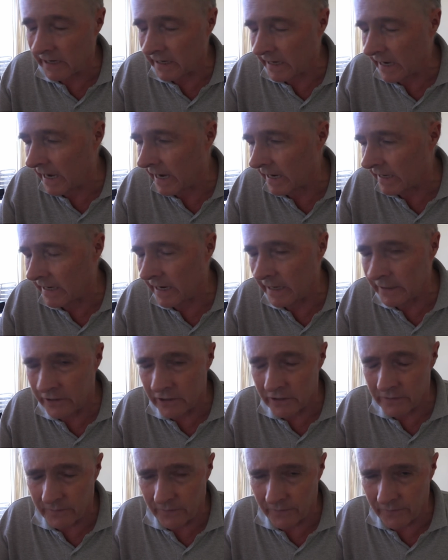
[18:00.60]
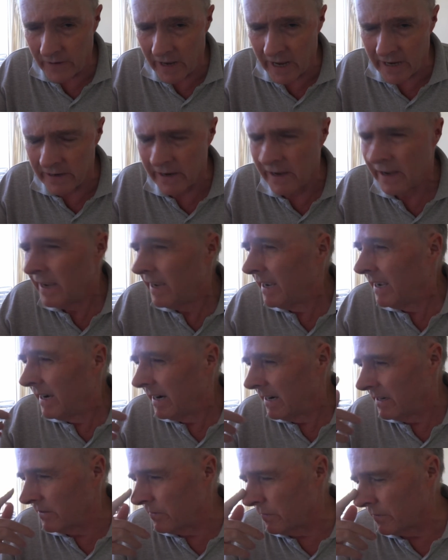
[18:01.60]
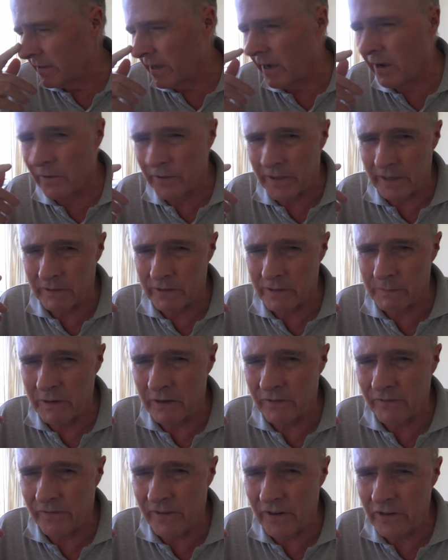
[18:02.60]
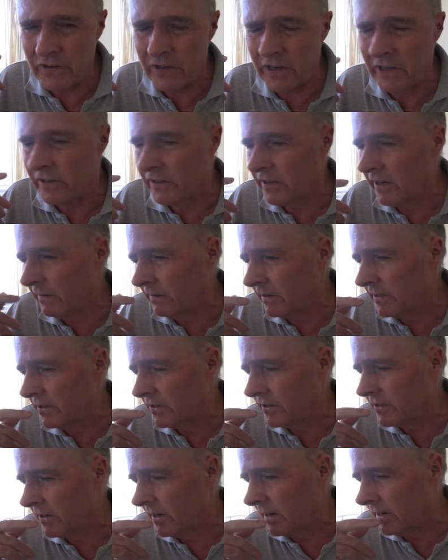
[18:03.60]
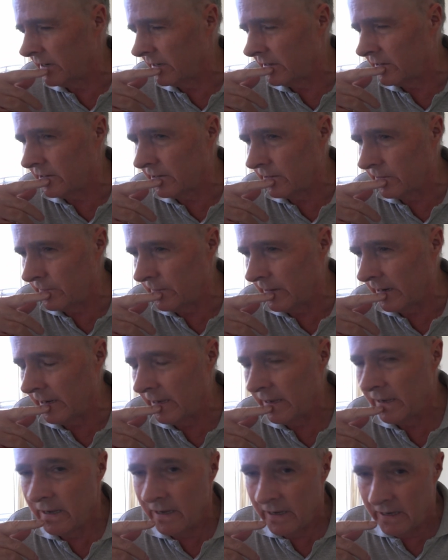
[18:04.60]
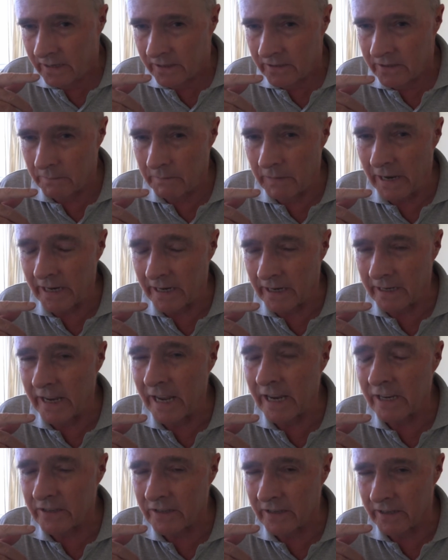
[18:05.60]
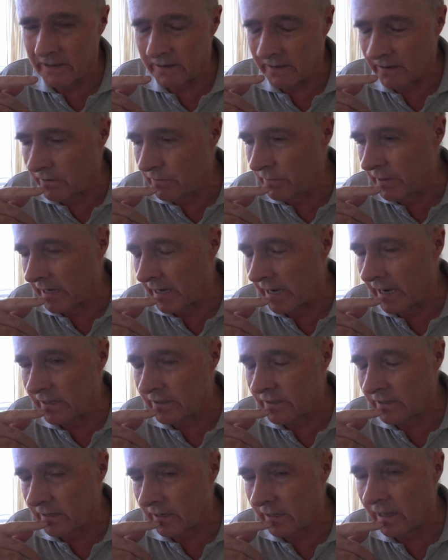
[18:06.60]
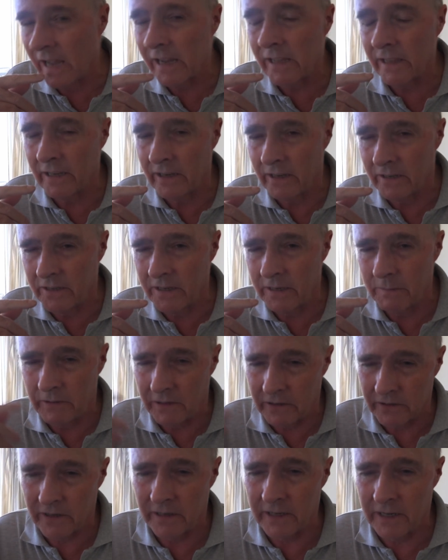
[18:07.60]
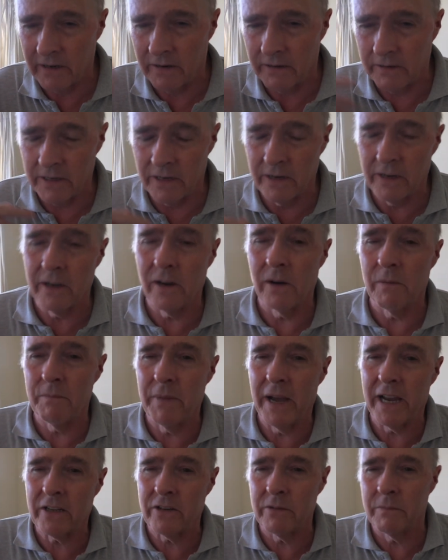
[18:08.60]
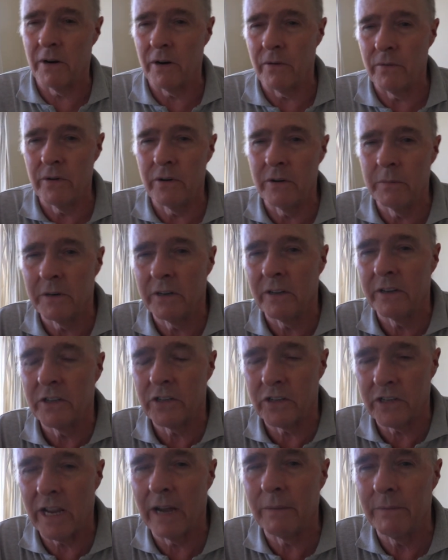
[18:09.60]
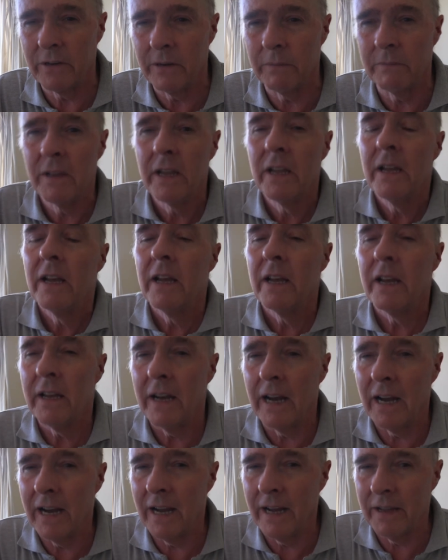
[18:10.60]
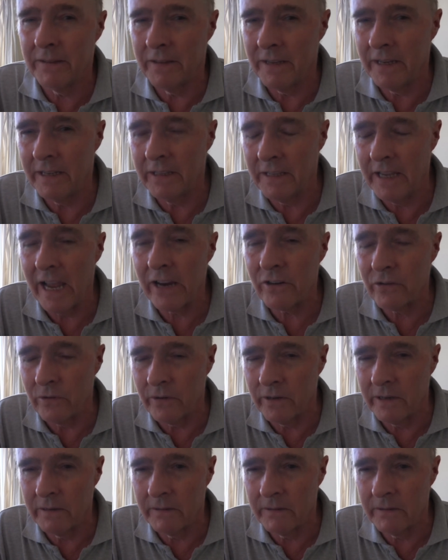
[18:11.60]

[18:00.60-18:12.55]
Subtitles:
card games just for fun. And I thought the whole thing was a bit fishy, so I decided to make an exit, a quick exit. And luckily I did, because I didn't know that I got back to my room and I discovered the actual